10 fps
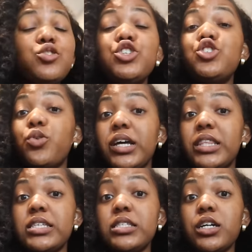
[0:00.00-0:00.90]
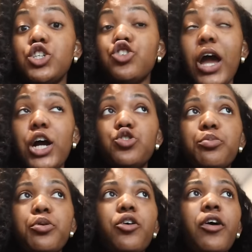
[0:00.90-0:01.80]
story short, this is a contractual
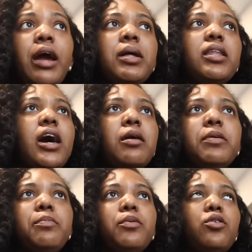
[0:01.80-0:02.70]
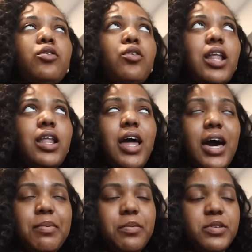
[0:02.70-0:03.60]
program. A lot of people
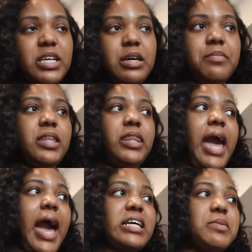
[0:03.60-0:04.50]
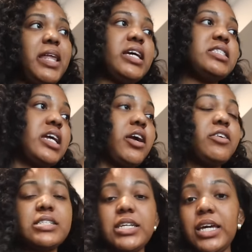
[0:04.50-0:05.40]
DM me and they ask me, like, is it a
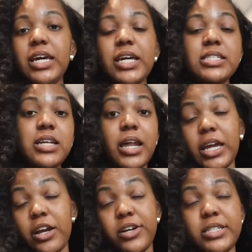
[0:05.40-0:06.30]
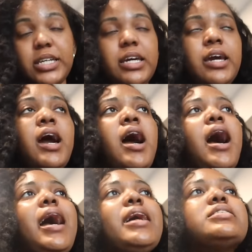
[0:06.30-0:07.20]
guarantee? It's not a guarantee.
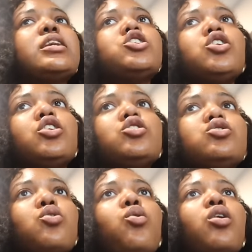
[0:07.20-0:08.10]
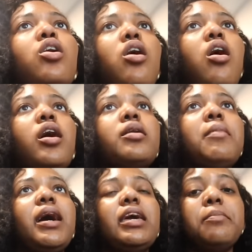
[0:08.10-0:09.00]
I had to get a certain score on
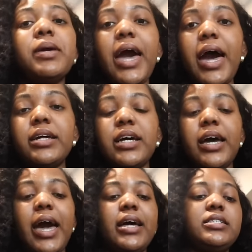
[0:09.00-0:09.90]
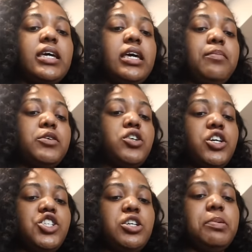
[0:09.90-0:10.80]
my MCAT. I had to keep a
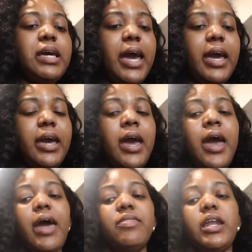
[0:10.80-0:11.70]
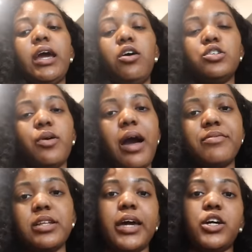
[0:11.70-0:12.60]
certain GPA, and then I also have
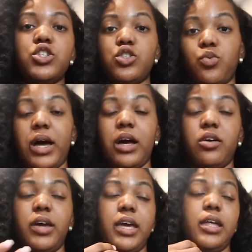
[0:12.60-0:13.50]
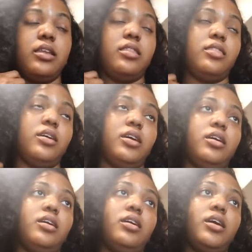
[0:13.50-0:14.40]
to like do well in
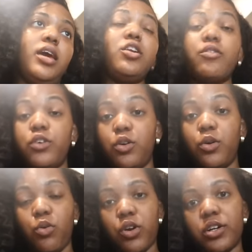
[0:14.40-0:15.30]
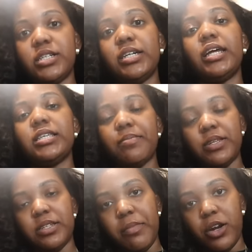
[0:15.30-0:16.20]
the interview in order to get accepted
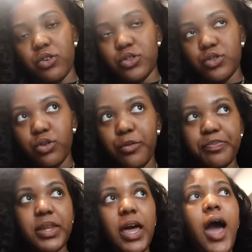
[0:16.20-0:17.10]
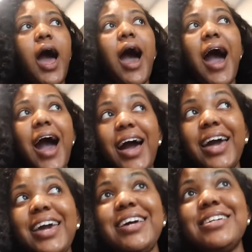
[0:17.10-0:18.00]
into the medical school.
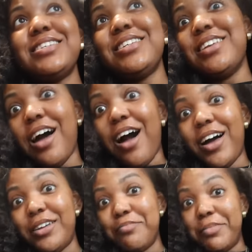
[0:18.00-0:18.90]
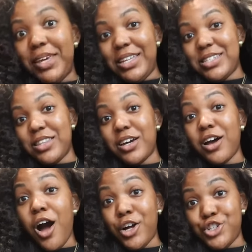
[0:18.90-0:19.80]
I did not meet the
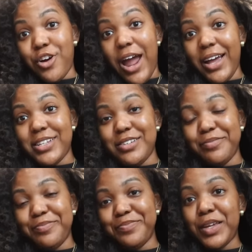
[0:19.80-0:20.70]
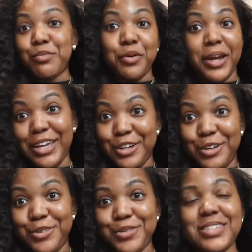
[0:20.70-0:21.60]
contract. Breaking
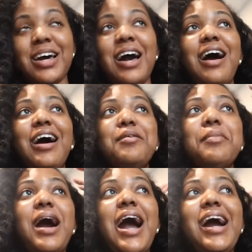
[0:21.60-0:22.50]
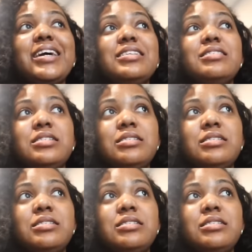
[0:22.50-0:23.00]
news. I